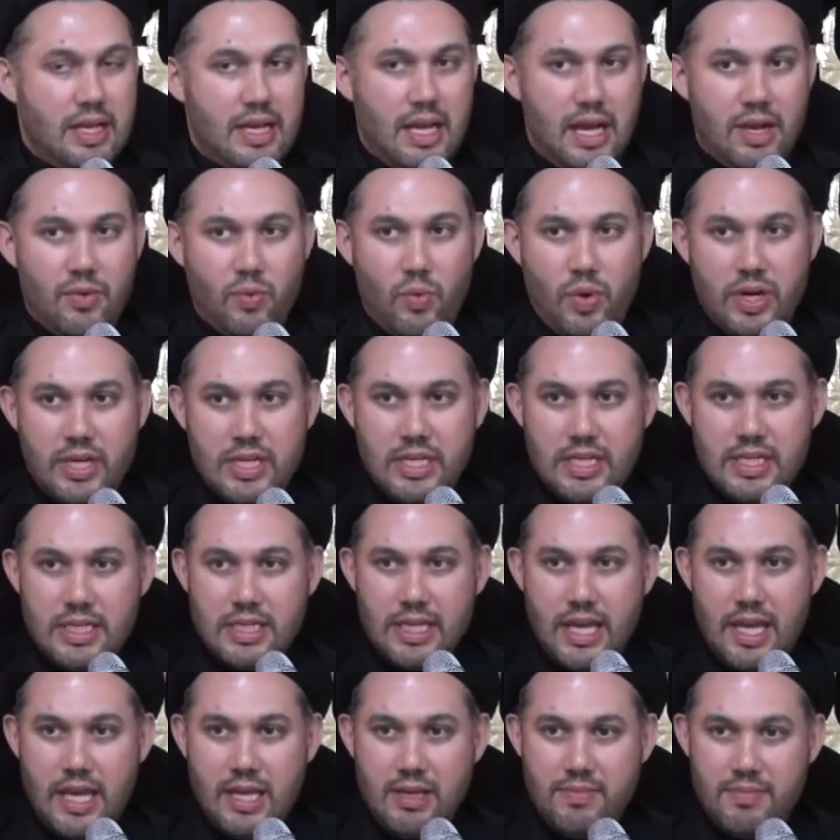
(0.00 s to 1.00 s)
And when he
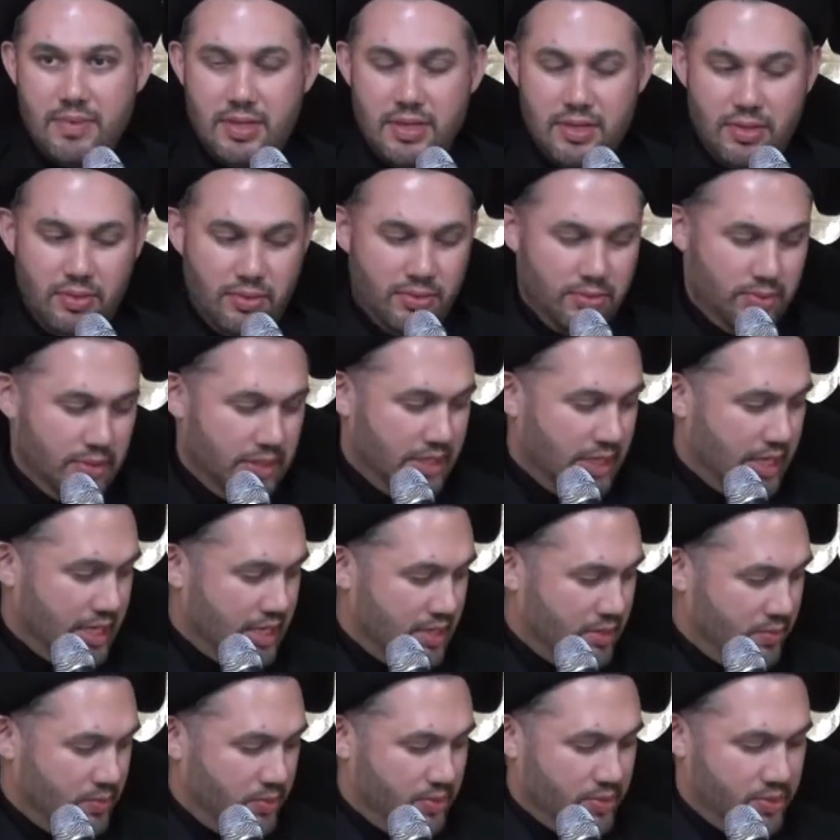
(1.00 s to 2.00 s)
came, he all he had
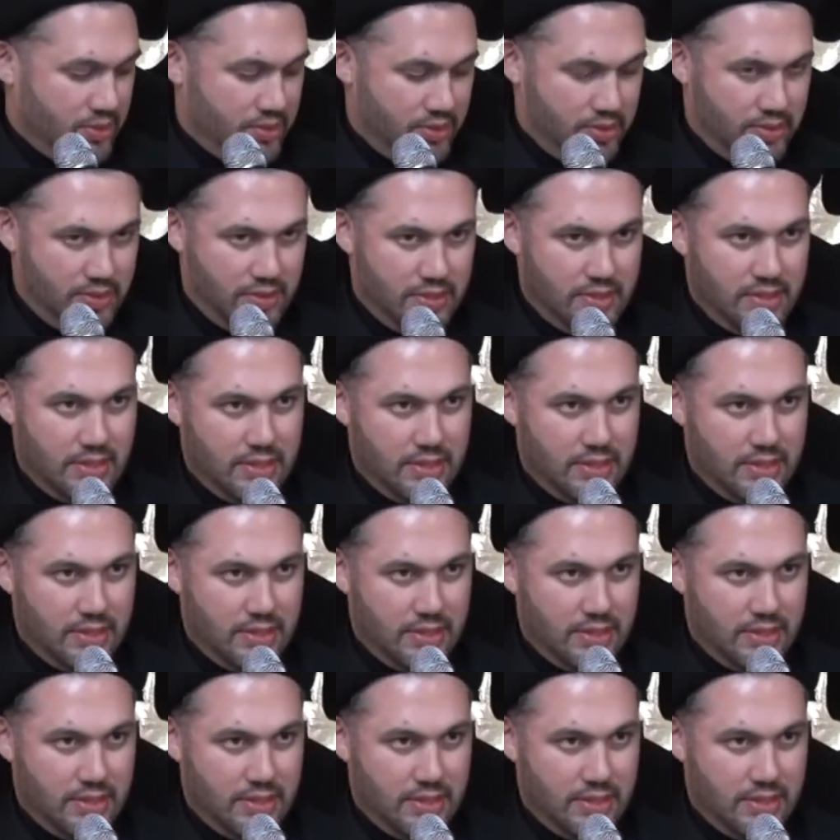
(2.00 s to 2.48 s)
was